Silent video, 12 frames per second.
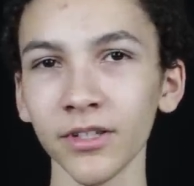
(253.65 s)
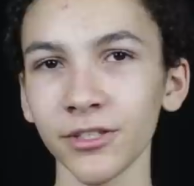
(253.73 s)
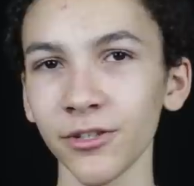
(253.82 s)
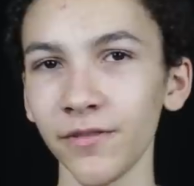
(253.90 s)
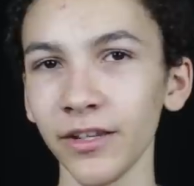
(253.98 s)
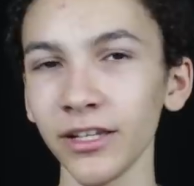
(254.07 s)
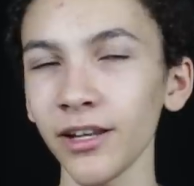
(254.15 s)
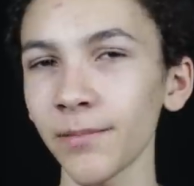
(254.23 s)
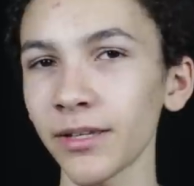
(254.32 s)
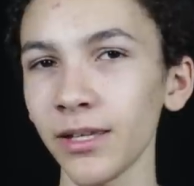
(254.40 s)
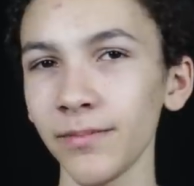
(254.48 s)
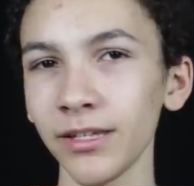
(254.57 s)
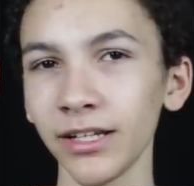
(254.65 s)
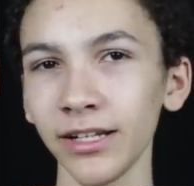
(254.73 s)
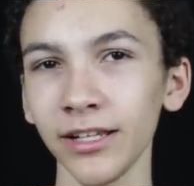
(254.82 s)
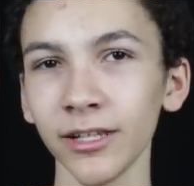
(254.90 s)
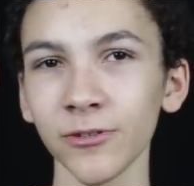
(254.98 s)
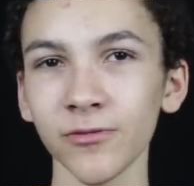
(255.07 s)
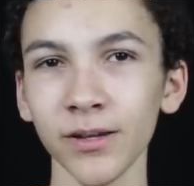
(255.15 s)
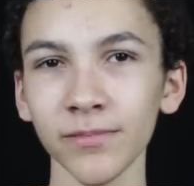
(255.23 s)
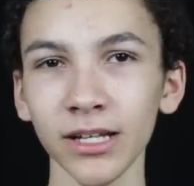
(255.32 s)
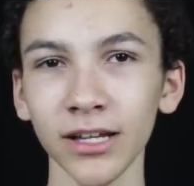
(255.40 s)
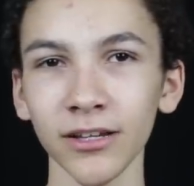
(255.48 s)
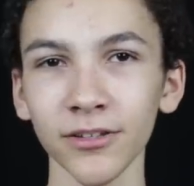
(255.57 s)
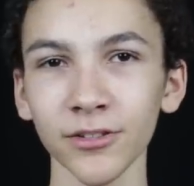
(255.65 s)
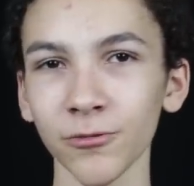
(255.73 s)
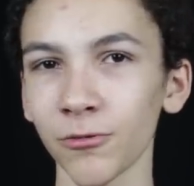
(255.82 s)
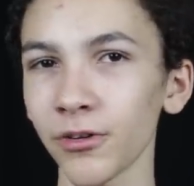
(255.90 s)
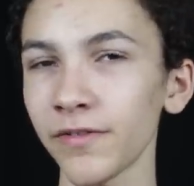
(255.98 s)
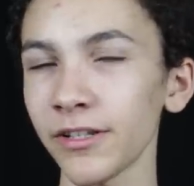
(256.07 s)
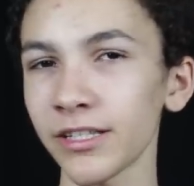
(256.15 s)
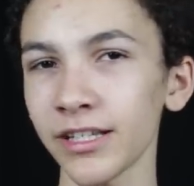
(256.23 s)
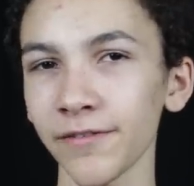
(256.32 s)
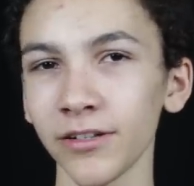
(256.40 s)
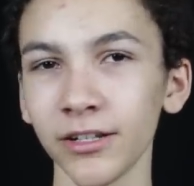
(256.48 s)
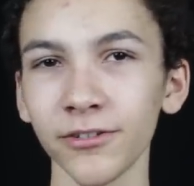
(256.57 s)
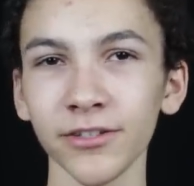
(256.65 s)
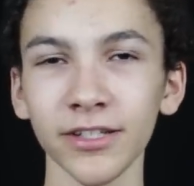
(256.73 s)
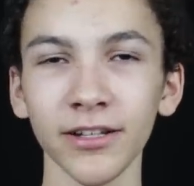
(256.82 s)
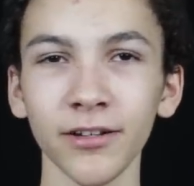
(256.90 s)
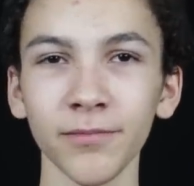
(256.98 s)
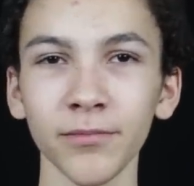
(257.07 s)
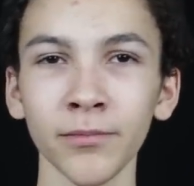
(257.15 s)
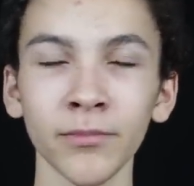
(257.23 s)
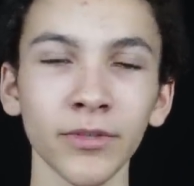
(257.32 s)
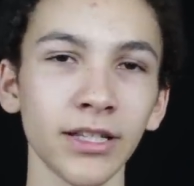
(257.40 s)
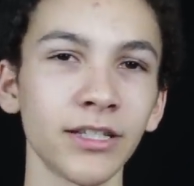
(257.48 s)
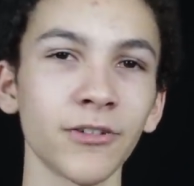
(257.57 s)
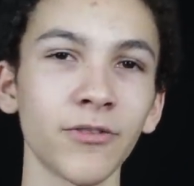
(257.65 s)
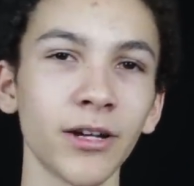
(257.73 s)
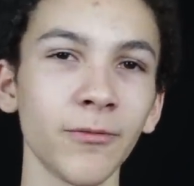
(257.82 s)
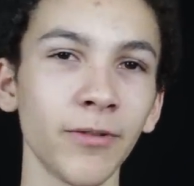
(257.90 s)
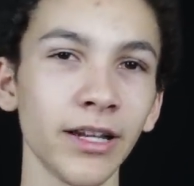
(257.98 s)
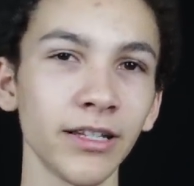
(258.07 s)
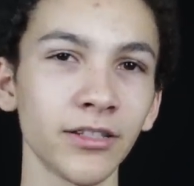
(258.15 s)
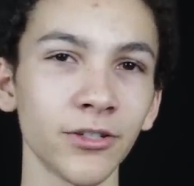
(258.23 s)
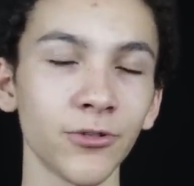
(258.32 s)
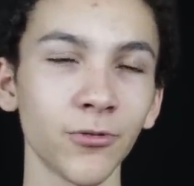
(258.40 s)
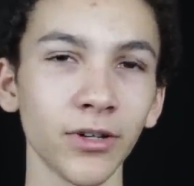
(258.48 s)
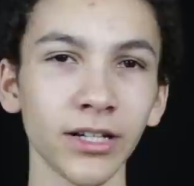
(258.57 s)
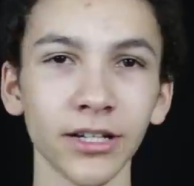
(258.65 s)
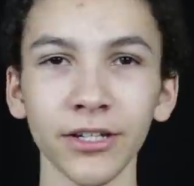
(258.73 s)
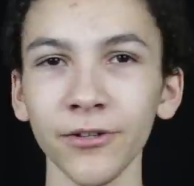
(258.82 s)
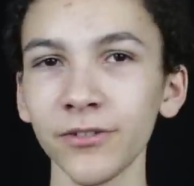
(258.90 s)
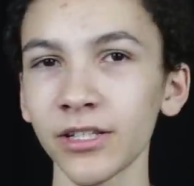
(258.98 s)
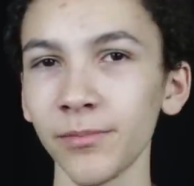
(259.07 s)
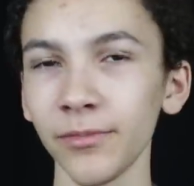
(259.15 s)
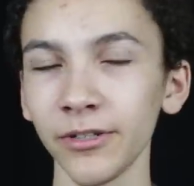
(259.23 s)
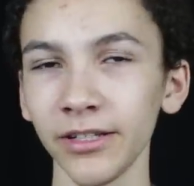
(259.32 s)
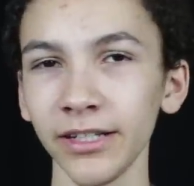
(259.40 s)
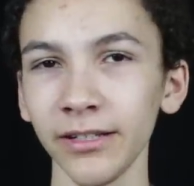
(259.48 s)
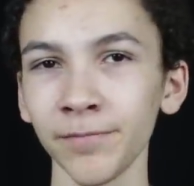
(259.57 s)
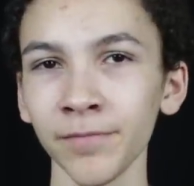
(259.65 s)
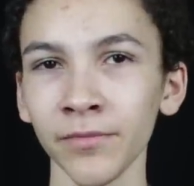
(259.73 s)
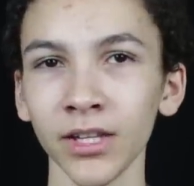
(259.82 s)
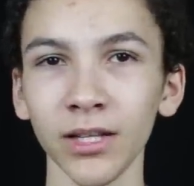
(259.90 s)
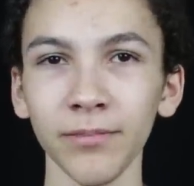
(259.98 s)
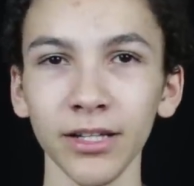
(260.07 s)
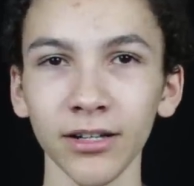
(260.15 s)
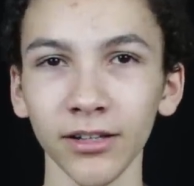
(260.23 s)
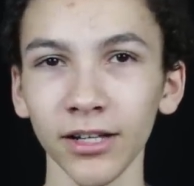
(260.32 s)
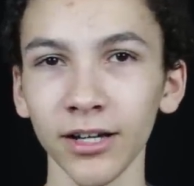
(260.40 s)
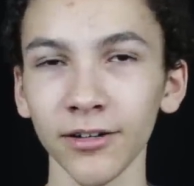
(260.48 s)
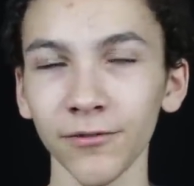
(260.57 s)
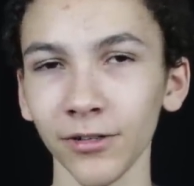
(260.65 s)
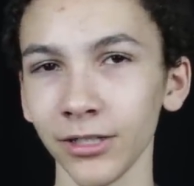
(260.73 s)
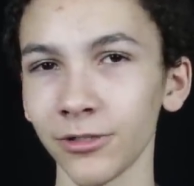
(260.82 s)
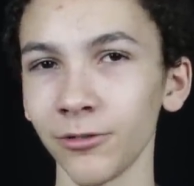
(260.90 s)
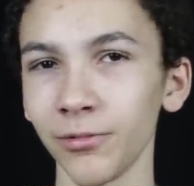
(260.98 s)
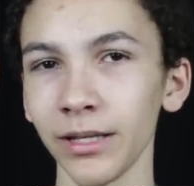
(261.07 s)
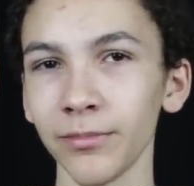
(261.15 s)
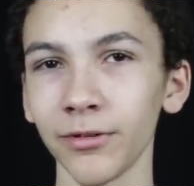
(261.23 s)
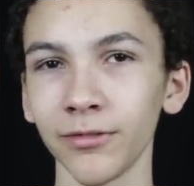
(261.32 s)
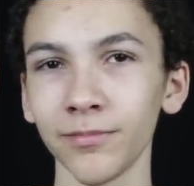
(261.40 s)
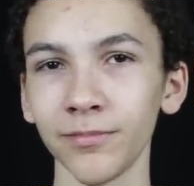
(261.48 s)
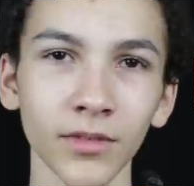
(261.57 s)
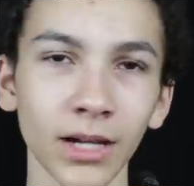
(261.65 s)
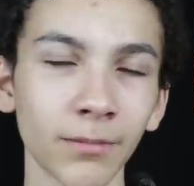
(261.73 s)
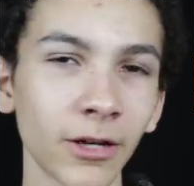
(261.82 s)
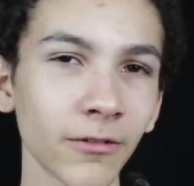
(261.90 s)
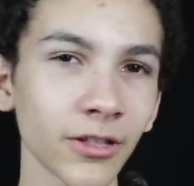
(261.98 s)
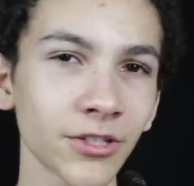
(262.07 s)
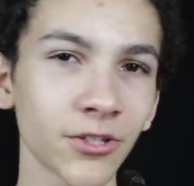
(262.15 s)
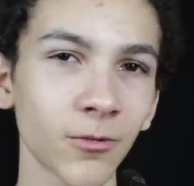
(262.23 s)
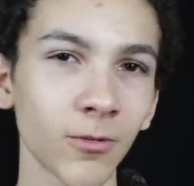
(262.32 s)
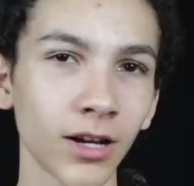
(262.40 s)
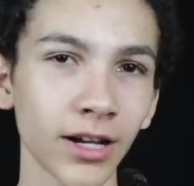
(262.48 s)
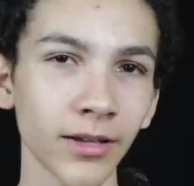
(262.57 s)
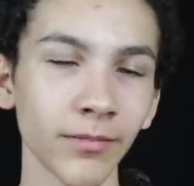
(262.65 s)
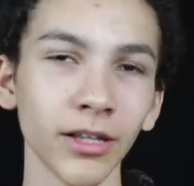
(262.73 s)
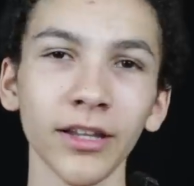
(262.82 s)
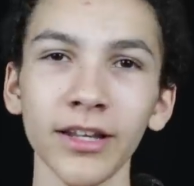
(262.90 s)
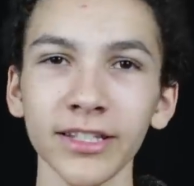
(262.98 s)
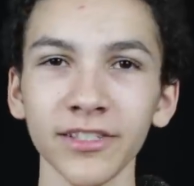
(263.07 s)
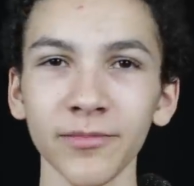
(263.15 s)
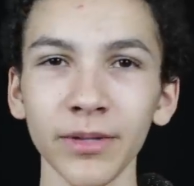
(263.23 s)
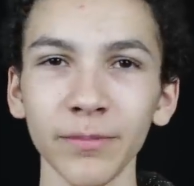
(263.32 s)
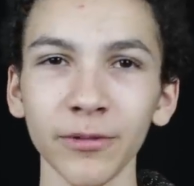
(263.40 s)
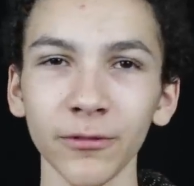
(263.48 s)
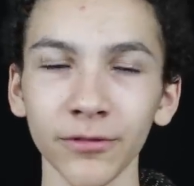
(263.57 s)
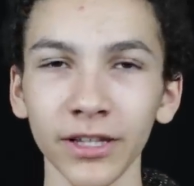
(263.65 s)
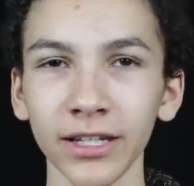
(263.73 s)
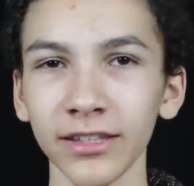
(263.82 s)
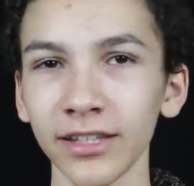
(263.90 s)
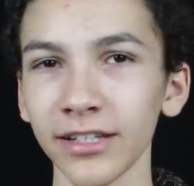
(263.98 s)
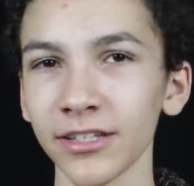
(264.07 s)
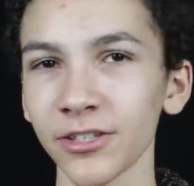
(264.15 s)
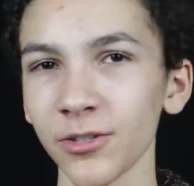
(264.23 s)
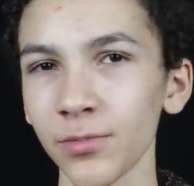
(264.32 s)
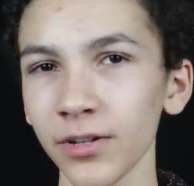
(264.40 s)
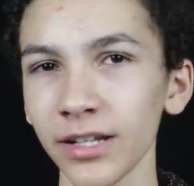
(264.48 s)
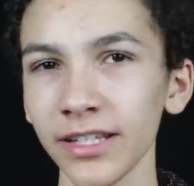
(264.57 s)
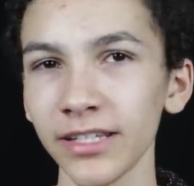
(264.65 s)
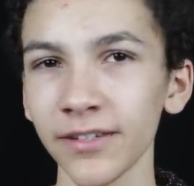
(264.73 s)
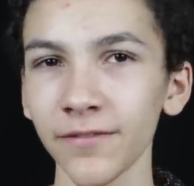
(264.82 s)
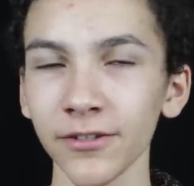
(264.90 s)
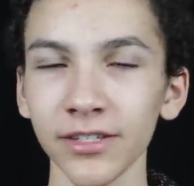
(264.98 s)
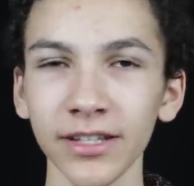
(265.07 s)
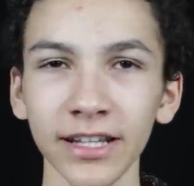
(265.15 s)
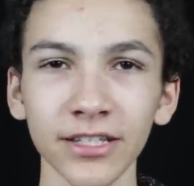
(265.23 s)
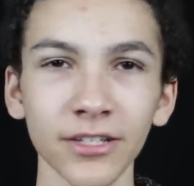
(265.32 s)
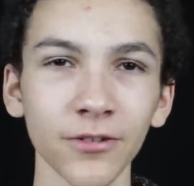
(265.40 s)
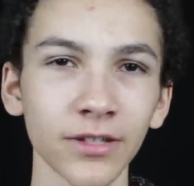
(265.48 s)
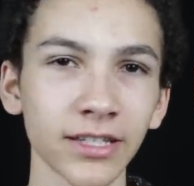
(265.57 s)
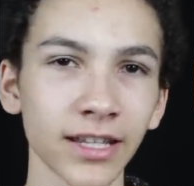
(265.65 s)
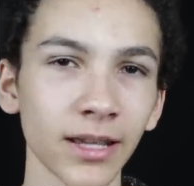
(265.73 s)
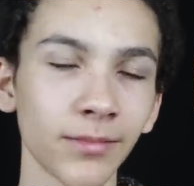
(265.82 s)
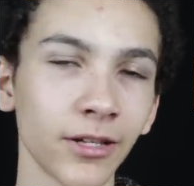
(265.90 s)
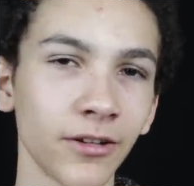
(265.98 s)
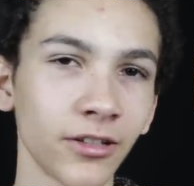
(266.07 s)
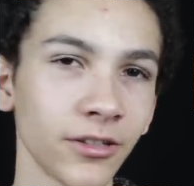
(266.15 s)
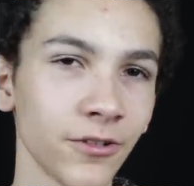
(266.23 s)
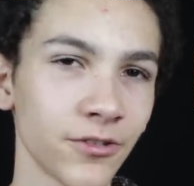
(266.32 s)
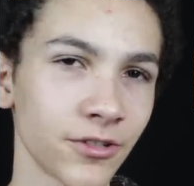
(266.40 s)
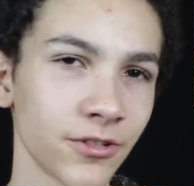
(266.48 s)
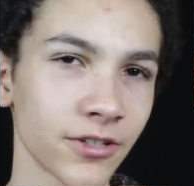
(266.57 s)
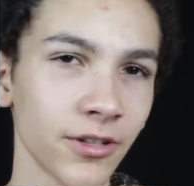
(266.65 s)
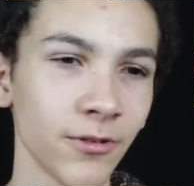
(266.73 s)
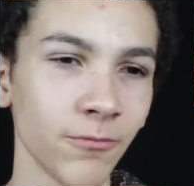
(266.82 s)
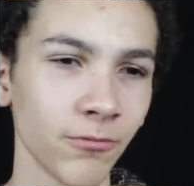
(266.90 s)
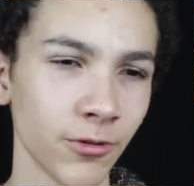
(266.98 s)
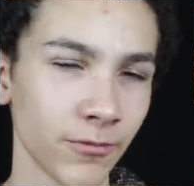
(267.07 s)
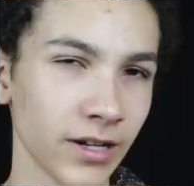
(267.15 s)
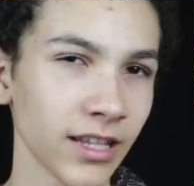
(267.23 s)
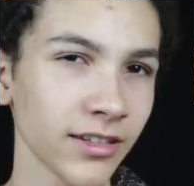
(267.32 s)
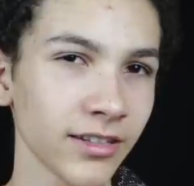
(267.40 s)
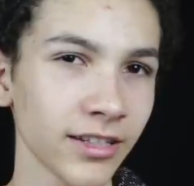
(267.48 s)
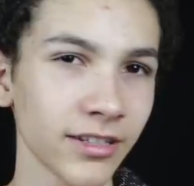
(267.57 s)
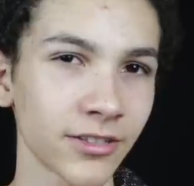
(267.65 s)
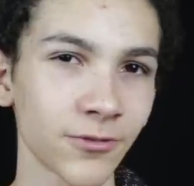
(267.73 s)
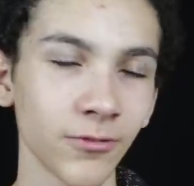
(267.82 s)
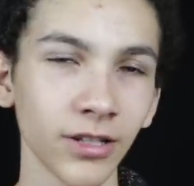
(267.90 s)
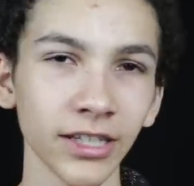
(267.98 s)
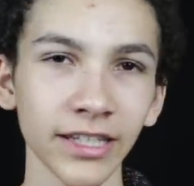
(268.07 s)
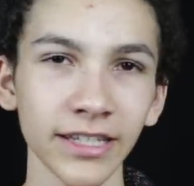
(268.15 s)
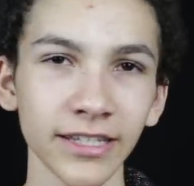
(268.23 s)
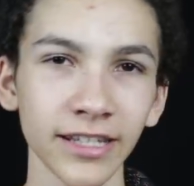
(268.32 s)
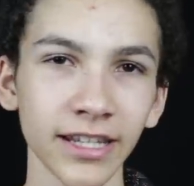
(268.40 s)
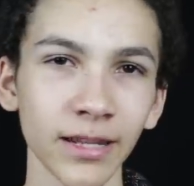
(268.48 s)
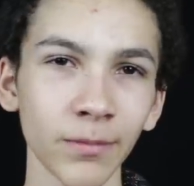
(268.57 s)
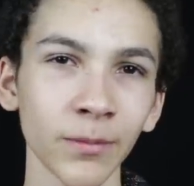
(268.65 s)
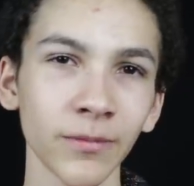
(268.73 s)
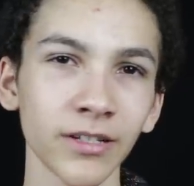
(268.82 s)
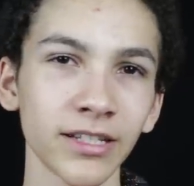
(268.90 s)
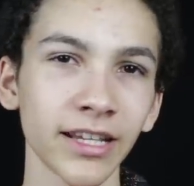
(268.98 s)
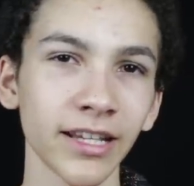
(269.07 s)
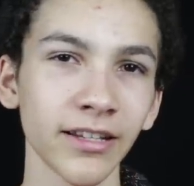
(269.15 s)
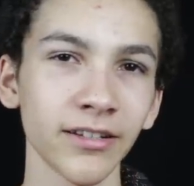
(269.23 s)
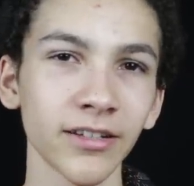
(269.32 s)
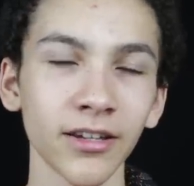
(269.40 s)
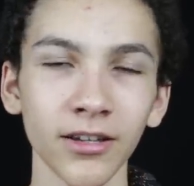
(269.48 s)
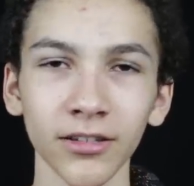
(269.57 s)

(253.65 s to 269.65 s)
So if you end up keeping any of these reptiles, or if you just have an interest in them, it's a great way to join a huge community and meet a lot of really cool people. I'm not really sure why, but lots of people think that it's super easy for snakes to escape their enclosures, when in reality it's really easy to keep them contained.